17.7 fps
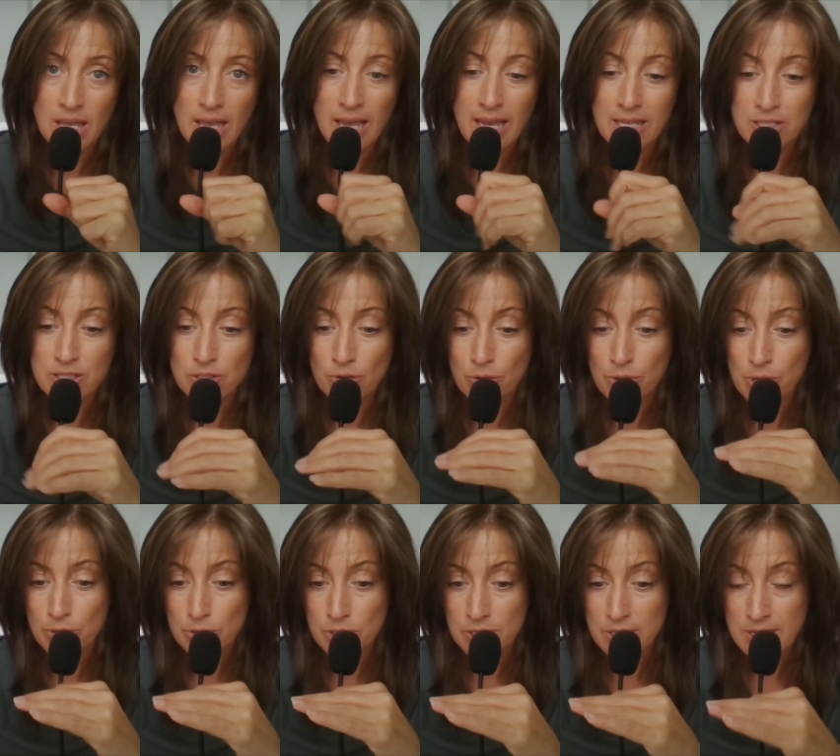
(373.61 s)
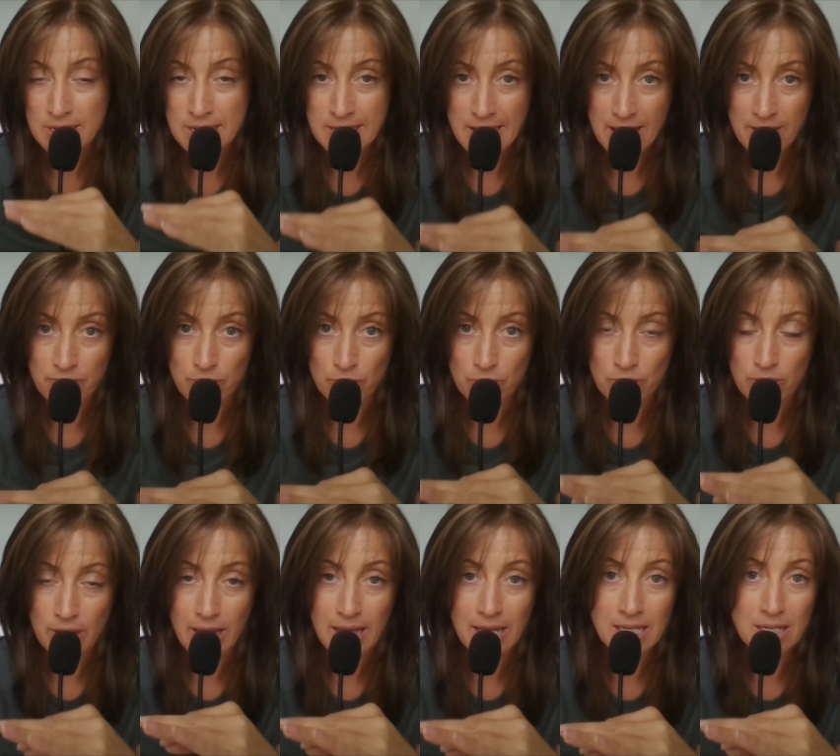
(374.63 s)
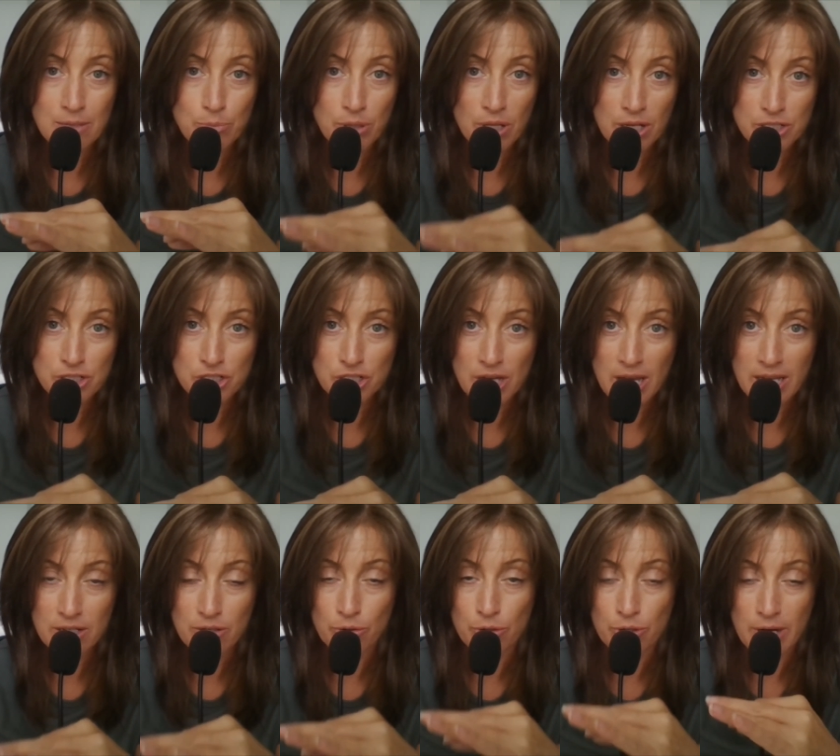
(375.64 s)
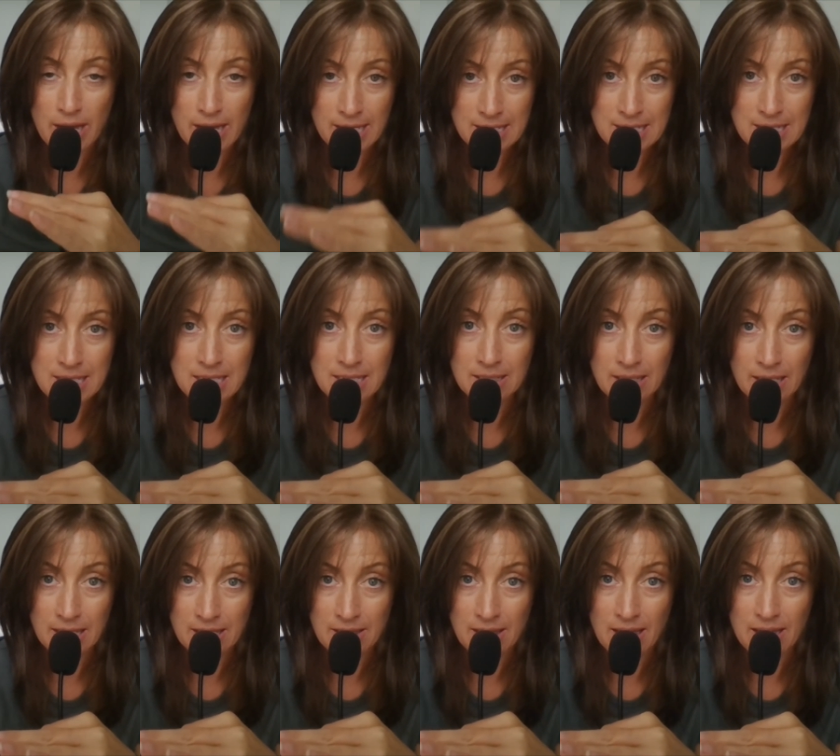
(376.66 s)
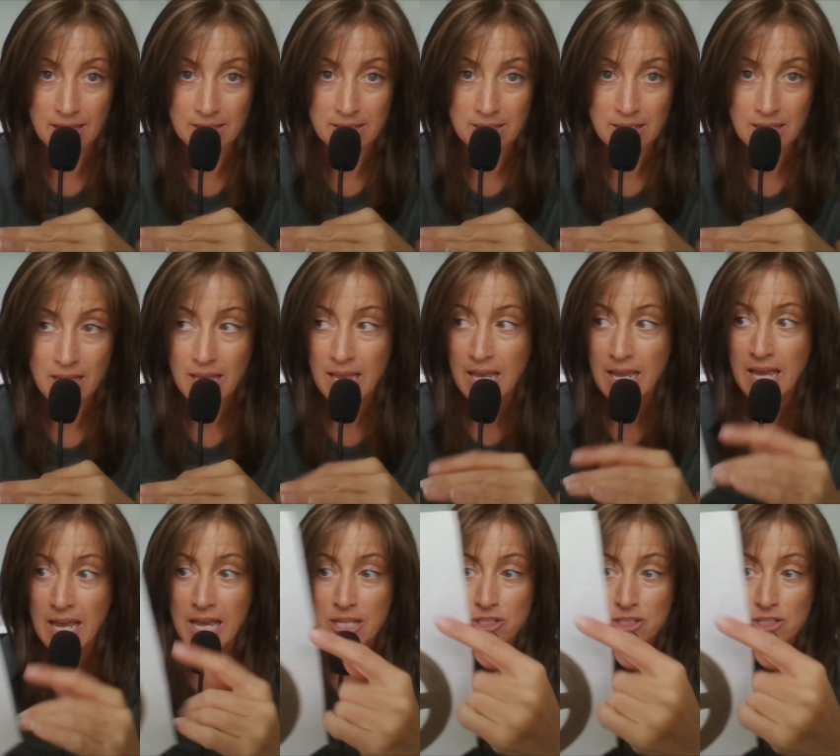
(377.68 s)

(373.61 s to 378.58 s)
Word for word: And so there's never any bloodshed or anything like that. It's